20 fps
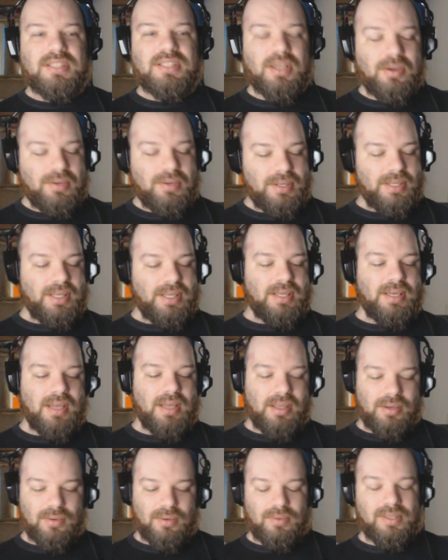So
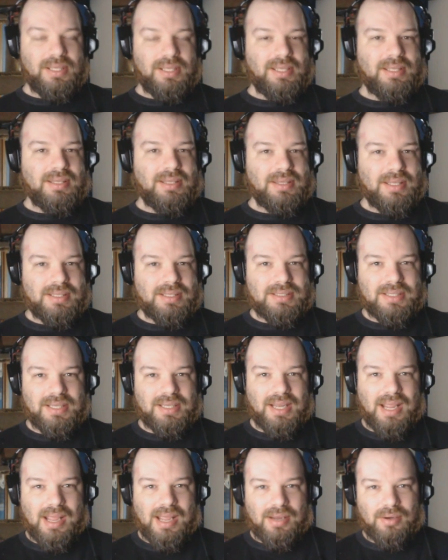not only does
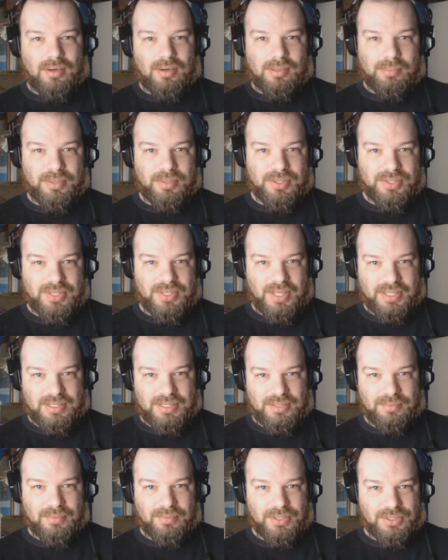it add armor
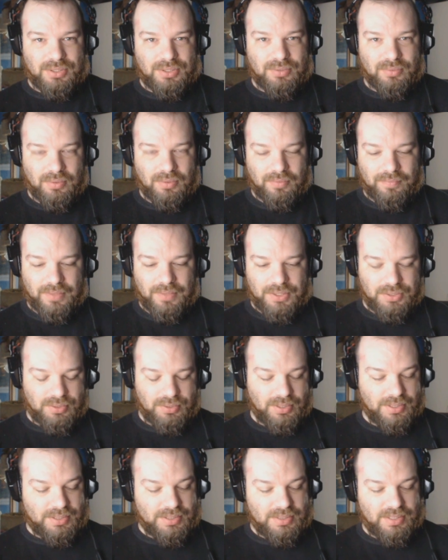sets, which you will
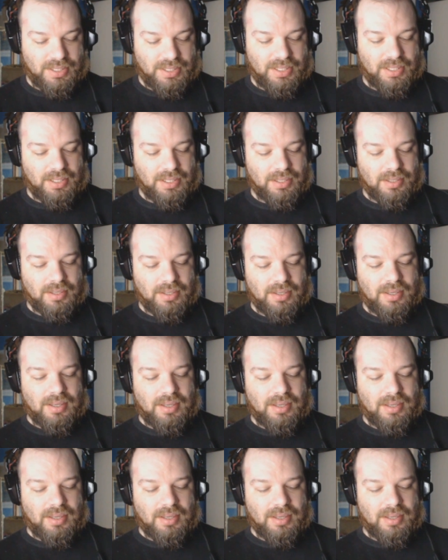eventually see.